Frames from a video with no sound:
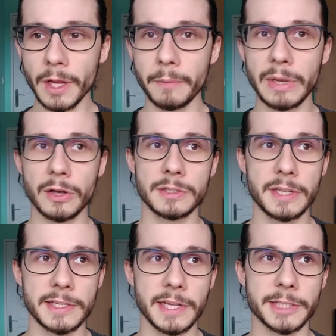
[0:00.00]
Because
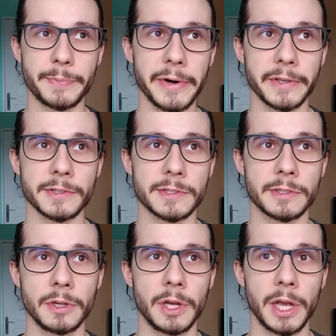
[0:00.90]
this
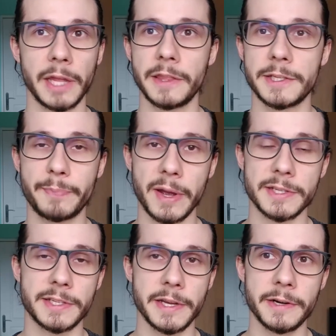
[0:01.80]
experience in these
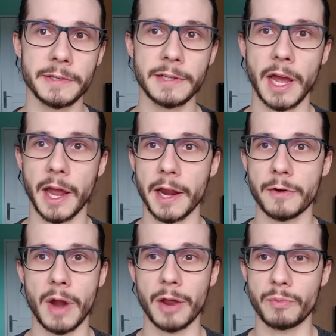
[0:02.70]
past years,
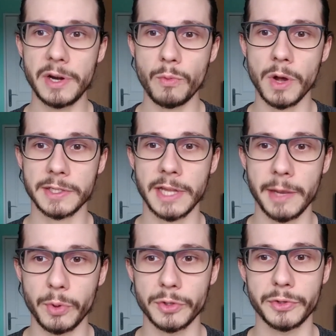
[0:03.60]
I really was
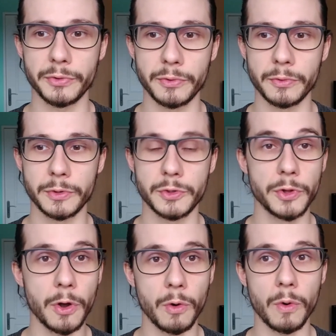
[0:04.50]
able to
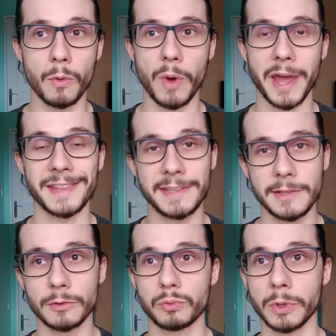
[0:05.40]
know what I
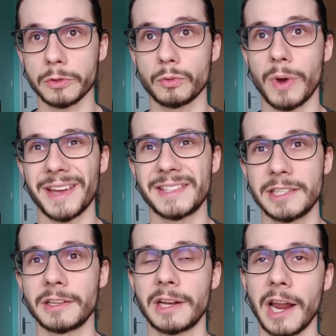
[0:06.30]
didn't want, what I
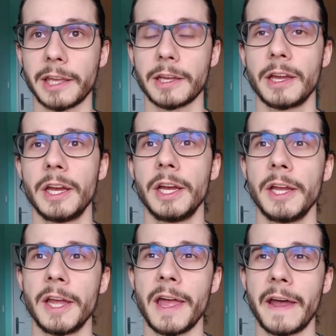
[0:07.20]
didn't like.
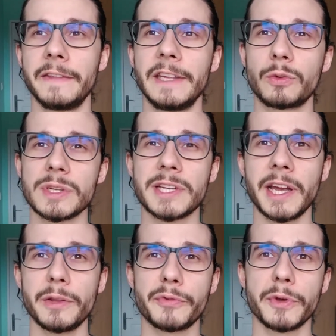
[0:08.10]
And it was
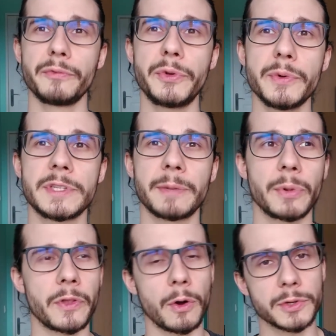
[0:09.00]
kind of confusing,
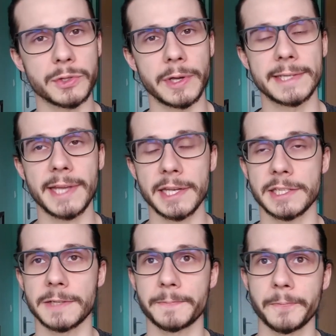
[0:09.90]
but also
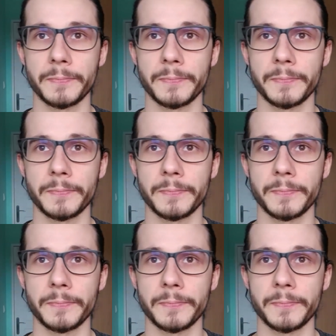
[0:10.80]
exciting.